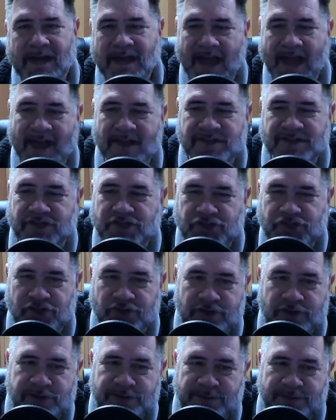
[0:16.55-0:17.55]
He has to
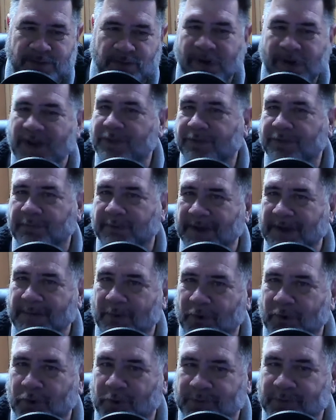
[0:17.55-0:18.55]
choose between three
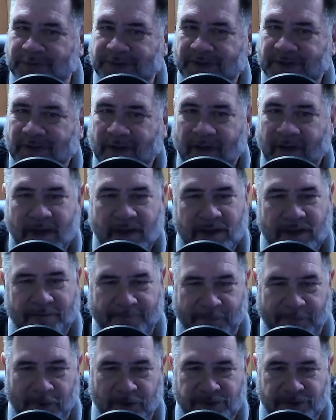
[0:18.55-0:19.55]
rooms. The
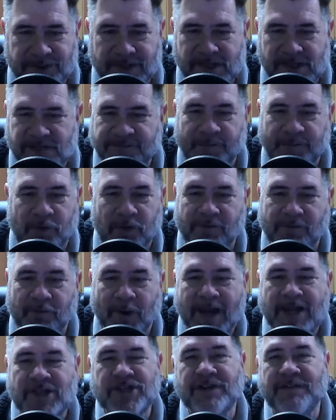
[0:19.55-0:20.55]
first is full of
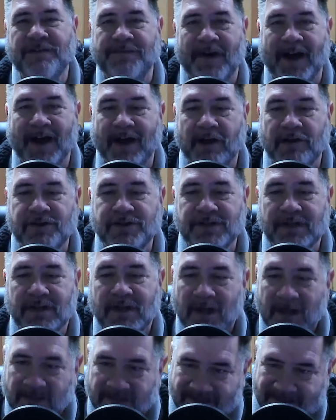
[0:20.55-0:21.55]
raging fires,
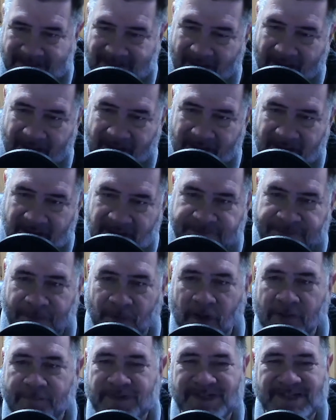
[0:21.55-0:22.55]
the second is
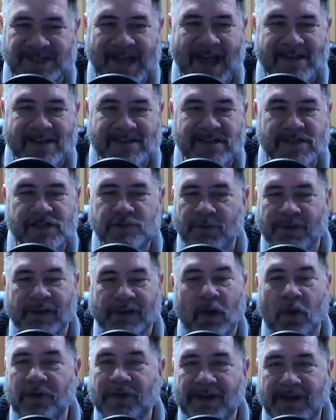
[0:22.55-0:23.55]
full of assassins with
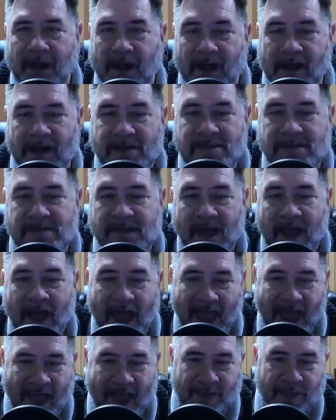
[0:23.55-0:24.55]
loaded guns,
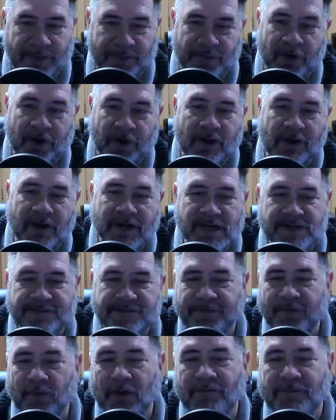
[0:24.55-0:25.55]
and the third
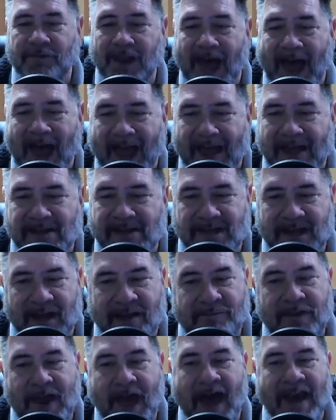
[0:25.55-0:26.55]
is full of lions that
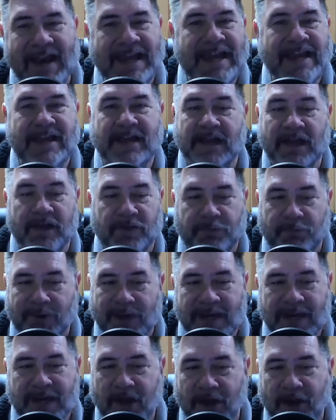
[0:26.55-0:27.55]
have not eaten in
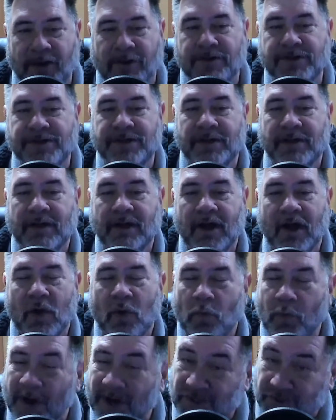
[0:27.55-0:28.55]
three years.
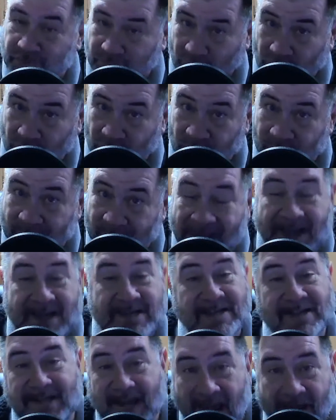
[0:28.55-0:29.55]
Which room
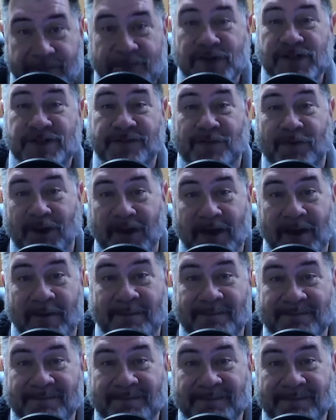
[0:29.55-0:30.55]
is safest for
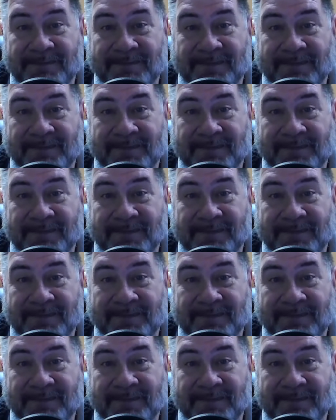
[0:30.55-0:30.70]
him?